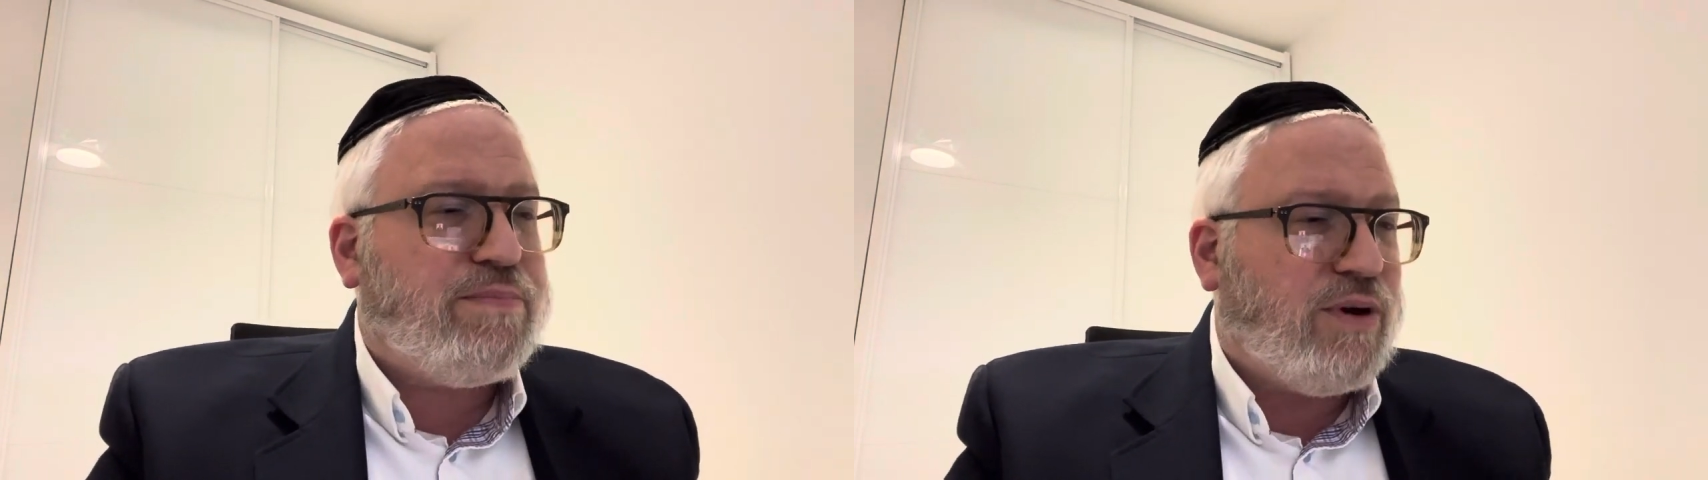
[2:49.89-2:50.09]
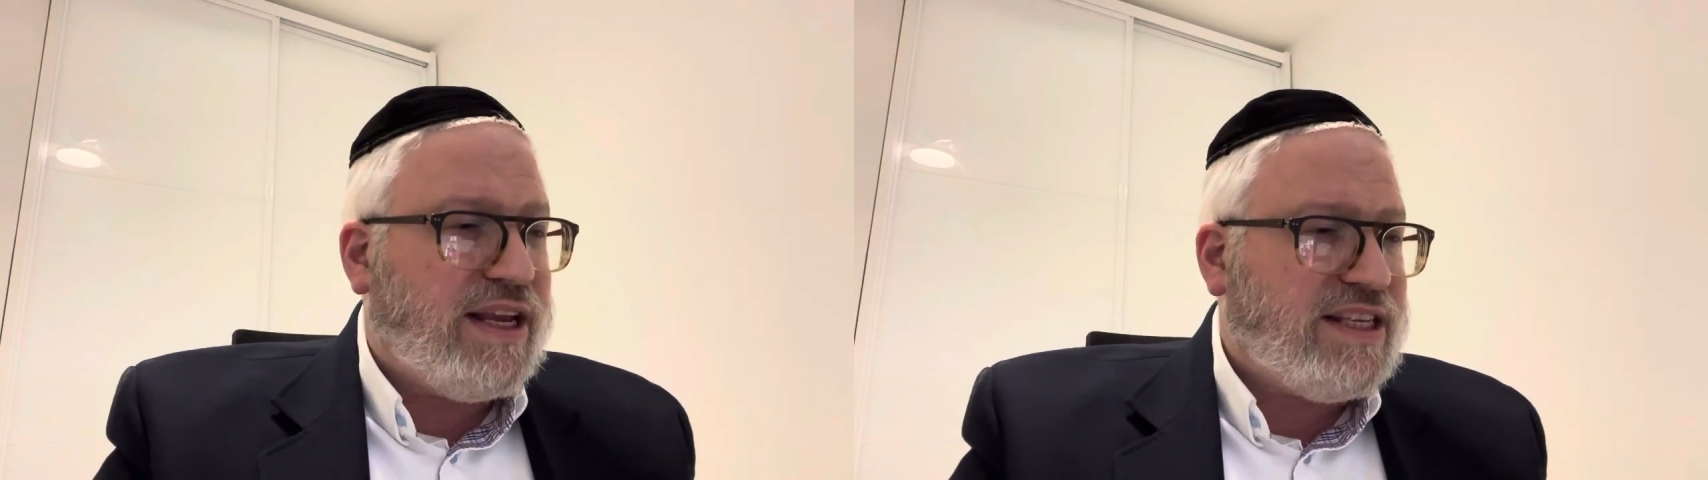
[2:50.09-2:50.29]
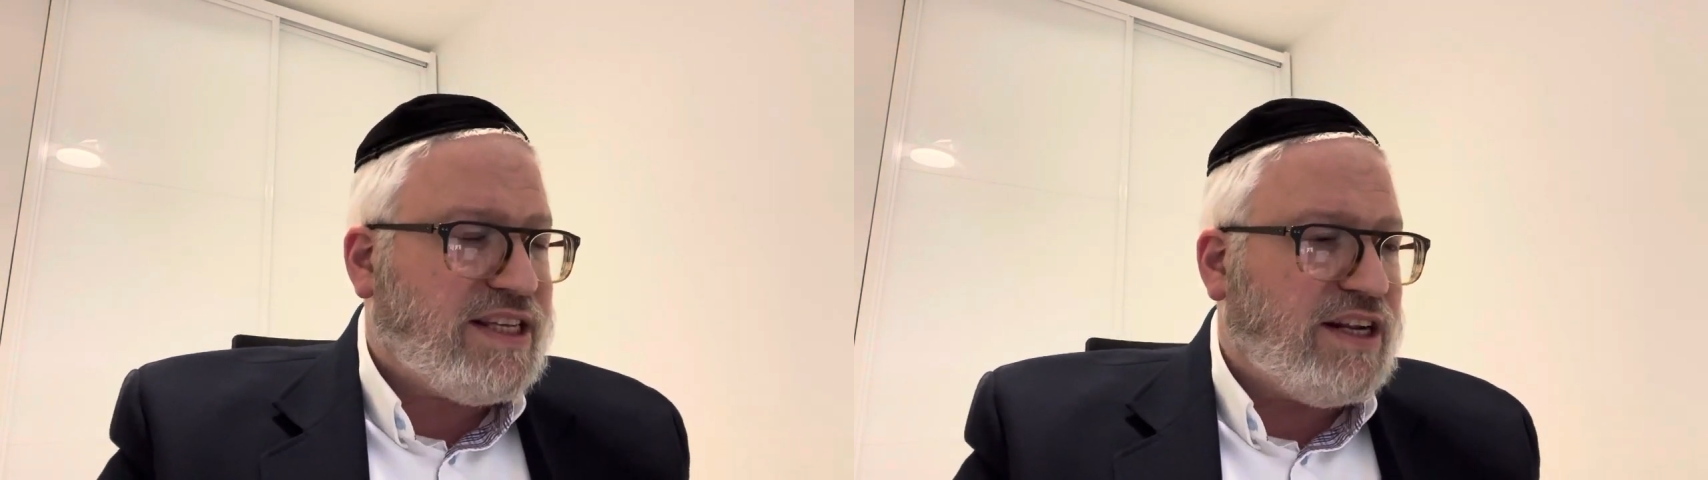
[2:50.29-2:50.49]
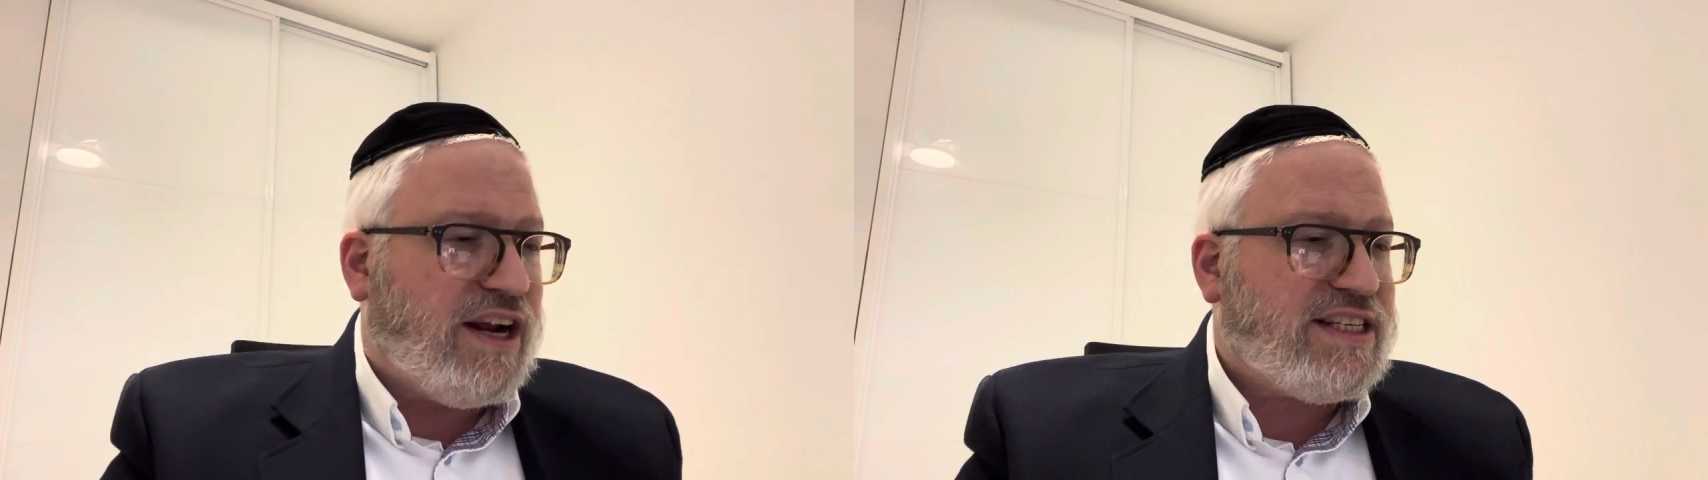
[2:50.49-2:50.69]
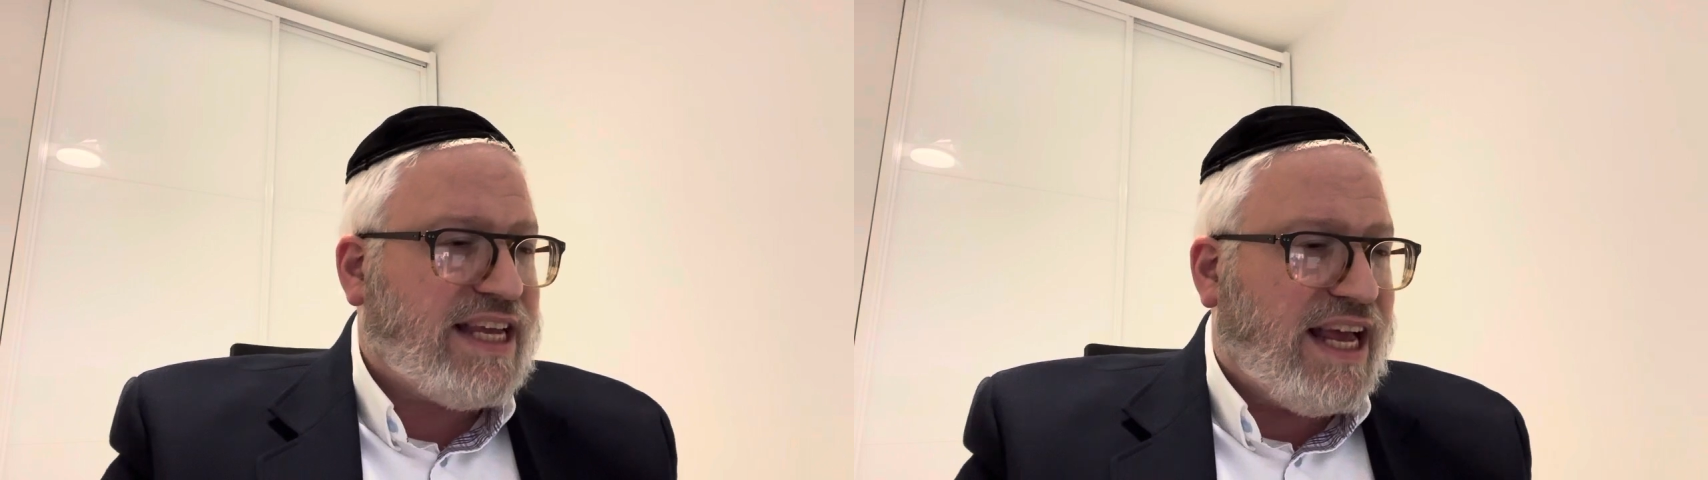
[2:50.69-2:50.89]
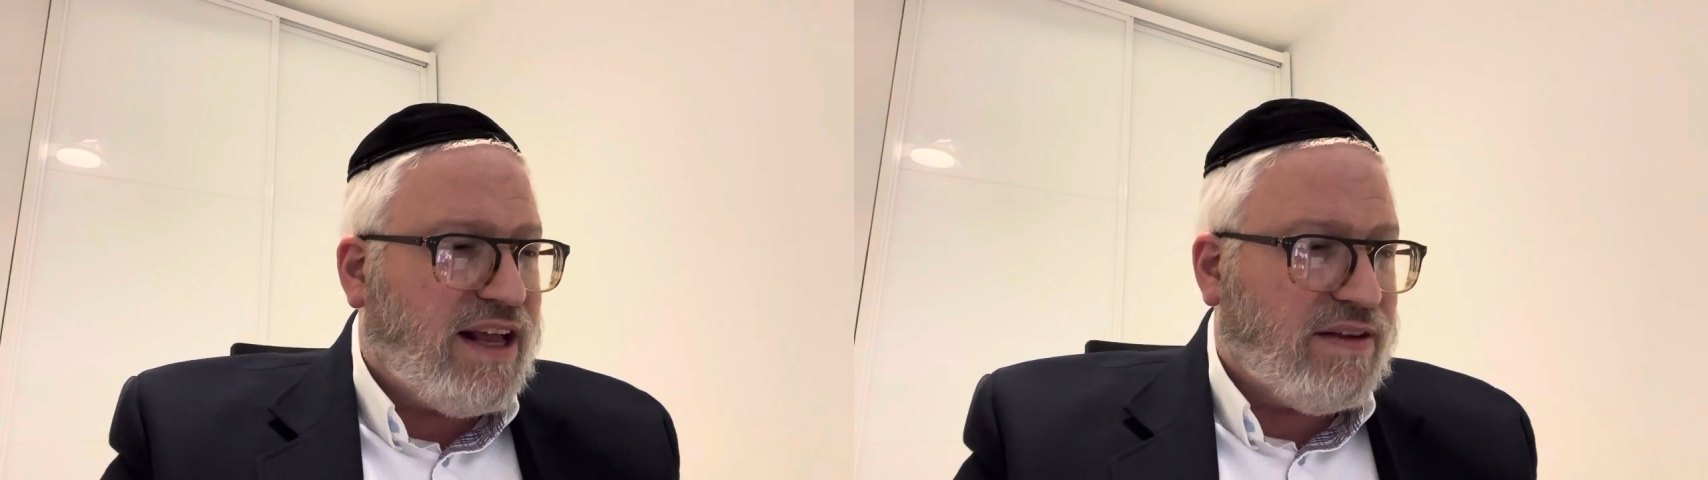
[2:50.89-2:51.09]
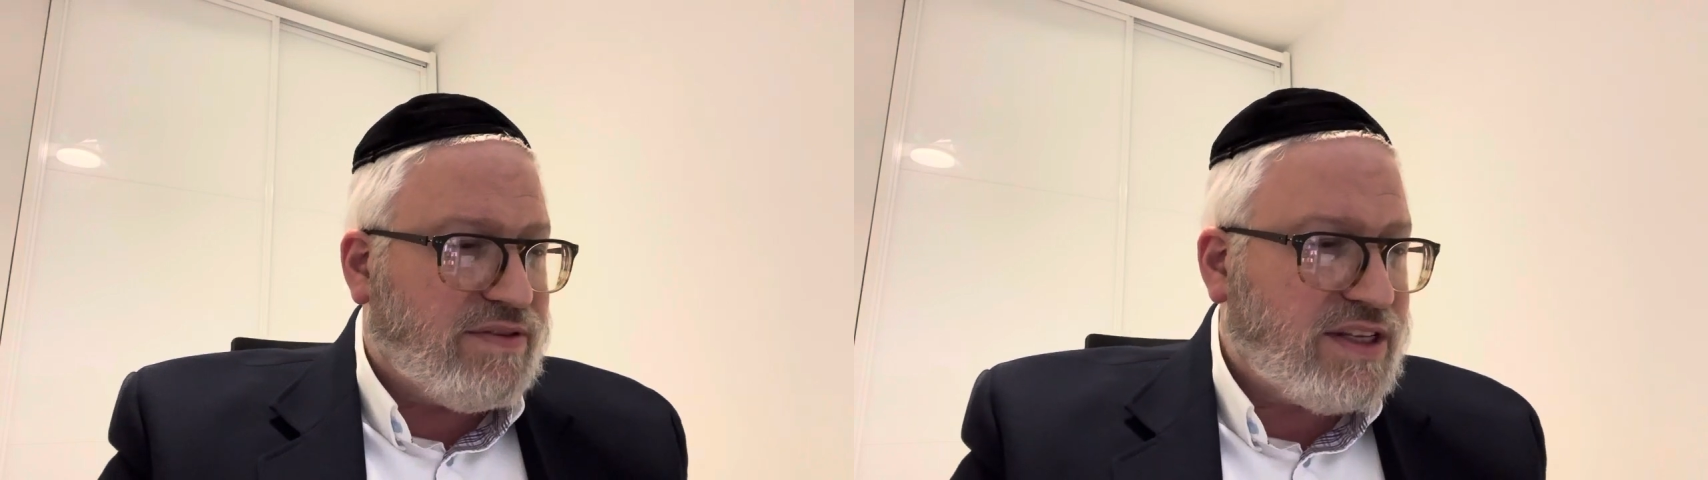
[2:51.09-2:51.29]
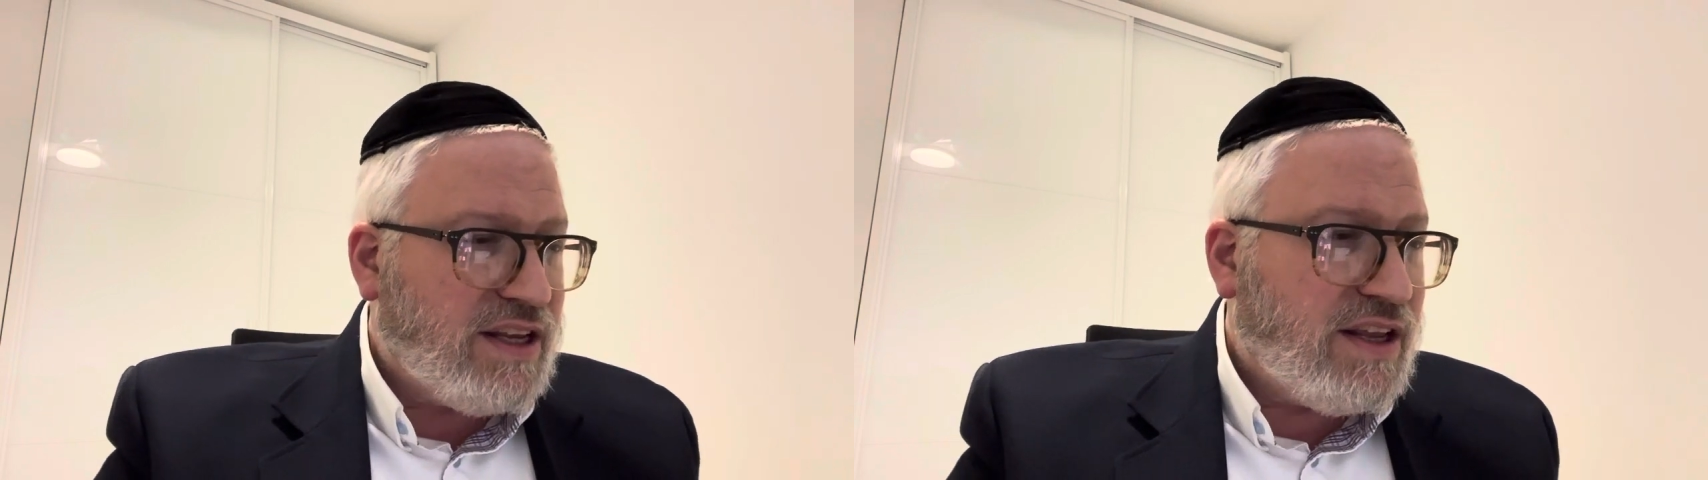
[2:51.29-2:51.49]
points in ourselves.